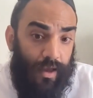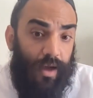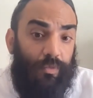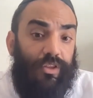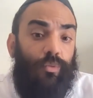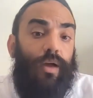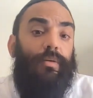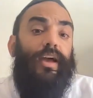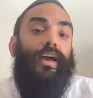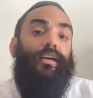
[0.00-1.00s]
And what the
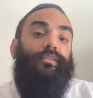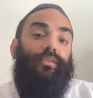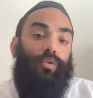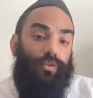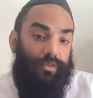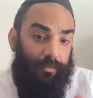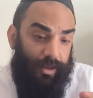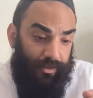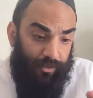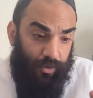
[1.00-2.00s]
Rebbe adds in order to
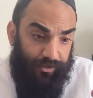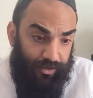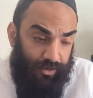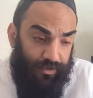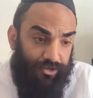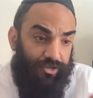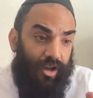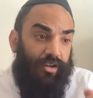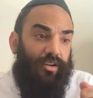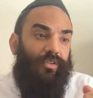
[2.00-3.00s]
make this question even
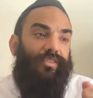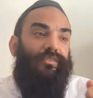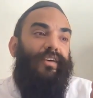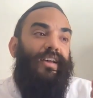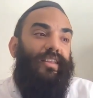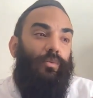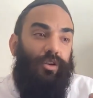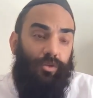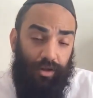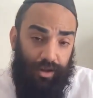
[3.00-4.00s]
starker is the fact that
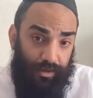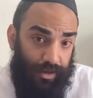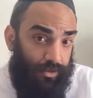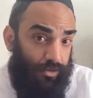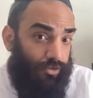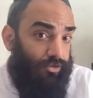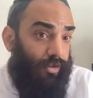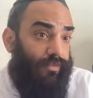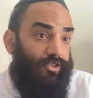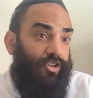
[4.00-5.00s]
when you look at the Kedusha
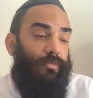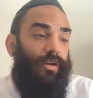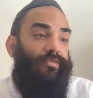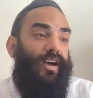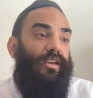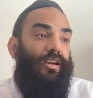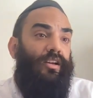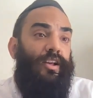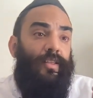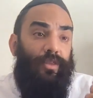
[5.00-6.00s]
of the Shem Havaya,